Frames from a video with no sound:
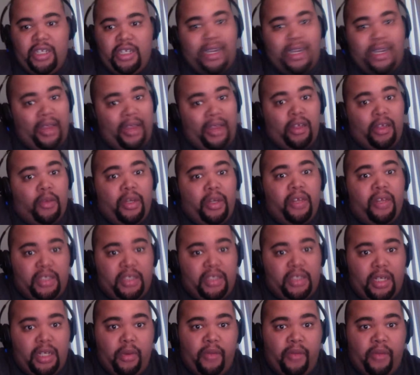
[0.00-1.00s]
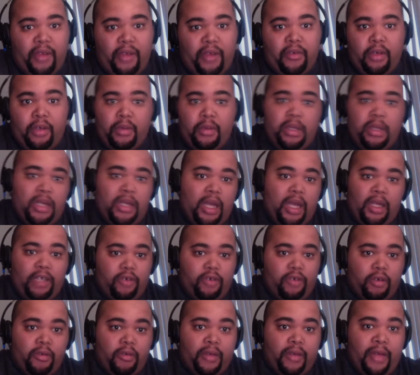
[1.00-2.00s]
not even going to win division anyway. I mean, LA's
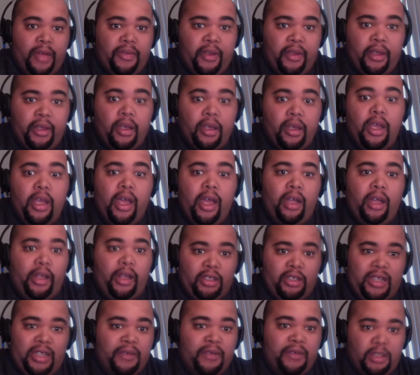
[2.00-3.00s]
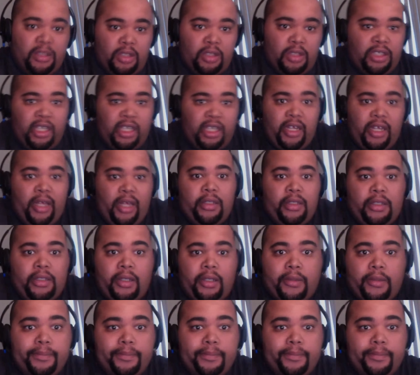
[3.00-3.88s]
wrong with that thing. LA or San Francisco taking that. So.